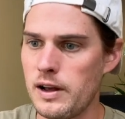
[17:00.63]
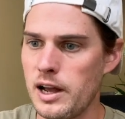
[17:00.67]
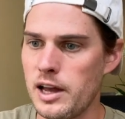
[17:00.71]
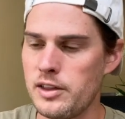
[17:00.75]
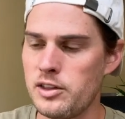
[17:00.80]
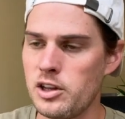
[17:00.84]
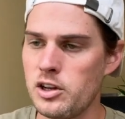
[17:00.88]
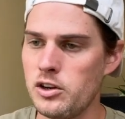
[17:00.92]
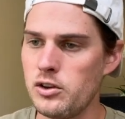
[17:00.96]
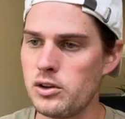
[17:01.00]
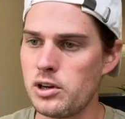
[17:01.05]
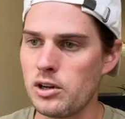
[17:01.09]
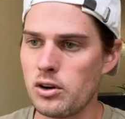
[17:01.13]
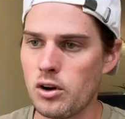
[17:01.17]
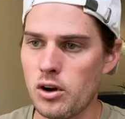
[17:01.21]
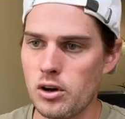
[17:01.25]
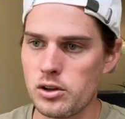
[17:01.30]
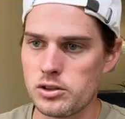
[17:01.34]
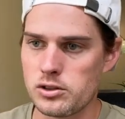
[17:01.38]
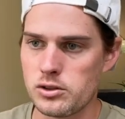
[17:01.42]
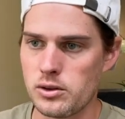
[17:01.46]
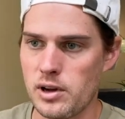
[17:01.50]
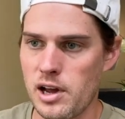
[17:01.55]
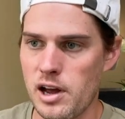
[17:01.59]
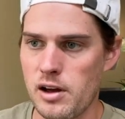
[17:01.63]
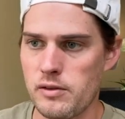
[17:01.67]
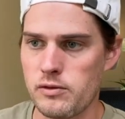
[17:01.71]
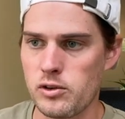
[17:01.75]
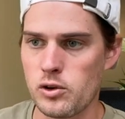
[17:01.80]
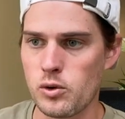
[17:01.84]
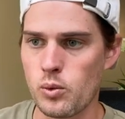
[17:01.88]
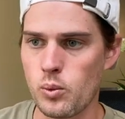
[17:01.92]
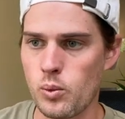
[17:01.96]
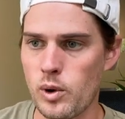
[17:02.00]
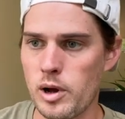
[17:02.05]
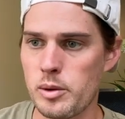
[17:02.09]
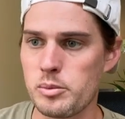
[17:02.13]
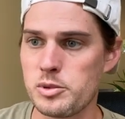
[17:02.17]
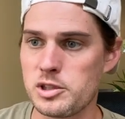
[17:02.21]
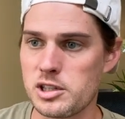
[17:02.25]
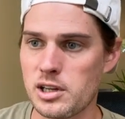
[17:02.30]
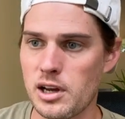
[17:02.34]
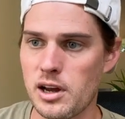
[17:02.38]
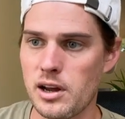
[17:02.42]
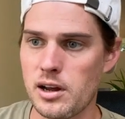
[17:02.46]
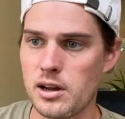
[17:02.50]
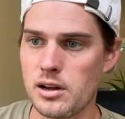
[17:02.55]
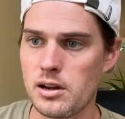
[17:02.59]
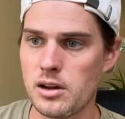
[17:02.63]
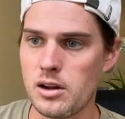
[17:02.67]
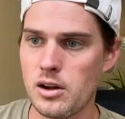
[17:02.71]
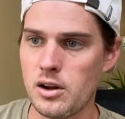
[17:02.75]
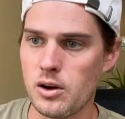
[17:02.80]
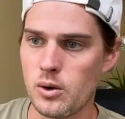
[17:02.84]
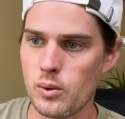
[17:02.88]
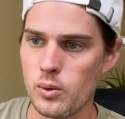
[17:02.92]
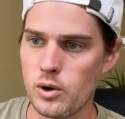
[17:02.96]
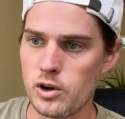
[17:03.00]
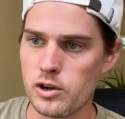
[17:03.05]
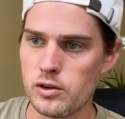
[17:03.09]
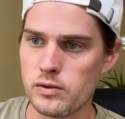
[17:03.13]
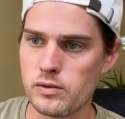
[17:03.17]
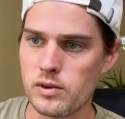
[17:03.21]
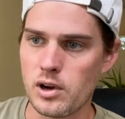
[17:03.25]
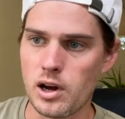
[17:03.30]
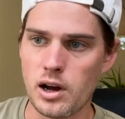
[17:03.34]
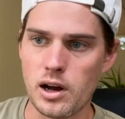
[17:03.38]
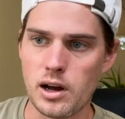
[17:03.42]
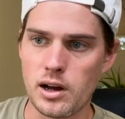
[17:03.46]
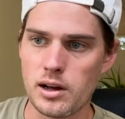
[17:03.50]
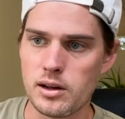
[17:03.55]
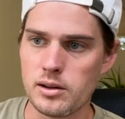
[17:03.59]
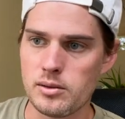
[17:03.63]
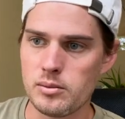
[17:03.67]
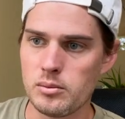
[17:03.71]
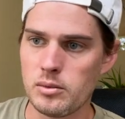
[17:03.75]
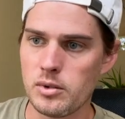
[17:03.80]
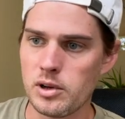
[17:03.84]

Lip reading: And then you can also have your website where you've got,